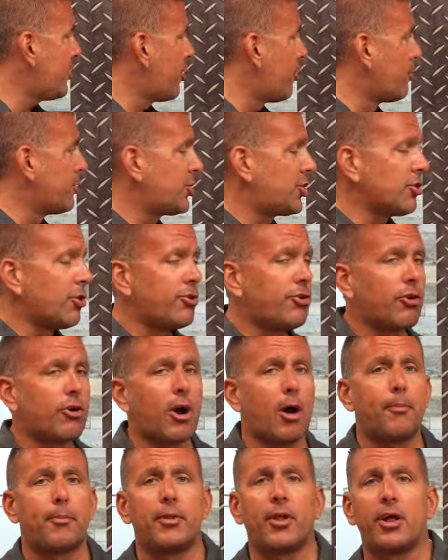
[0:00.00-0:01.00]
you know, we showed you a
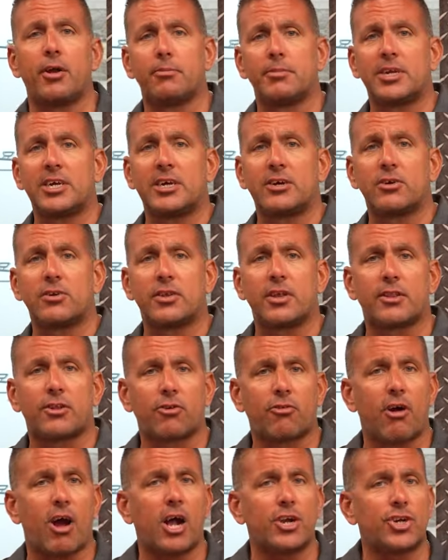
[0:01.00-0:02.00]
couple items here that the
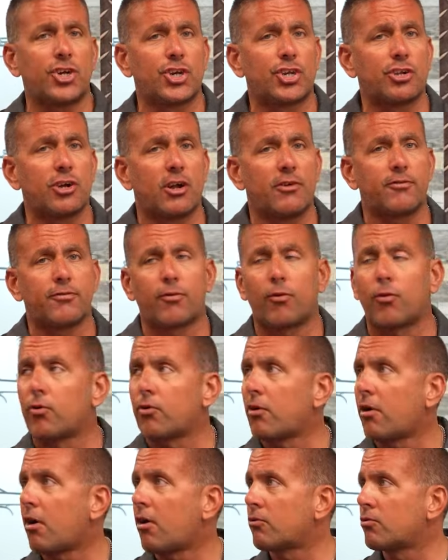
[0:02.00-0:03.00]
garage has done
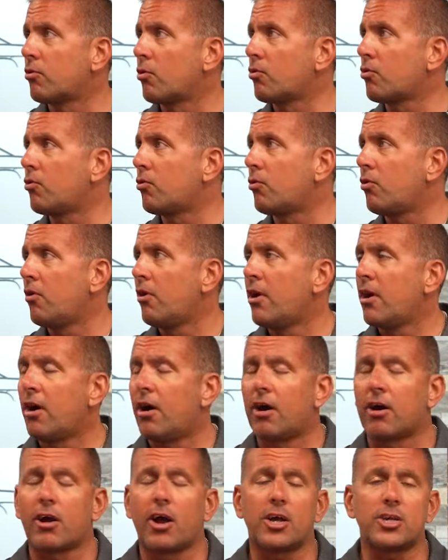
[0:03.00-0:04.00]
for our local
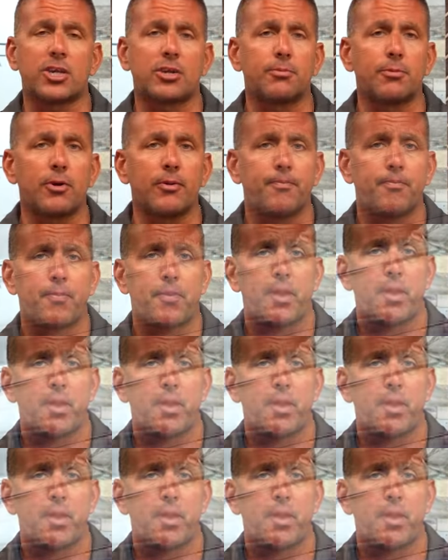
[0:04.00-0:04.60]
uh, customer.